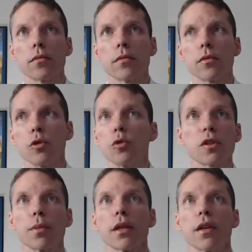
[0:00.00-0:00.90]
used to
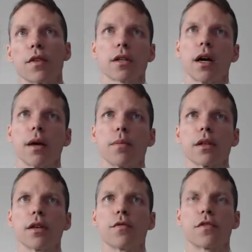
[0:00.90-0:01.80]
believe, because I
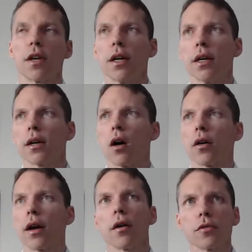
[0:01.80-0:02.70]
believed our
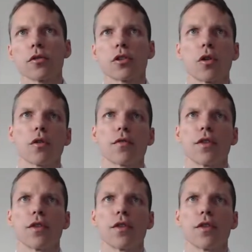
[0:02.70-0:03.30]
elders and all of the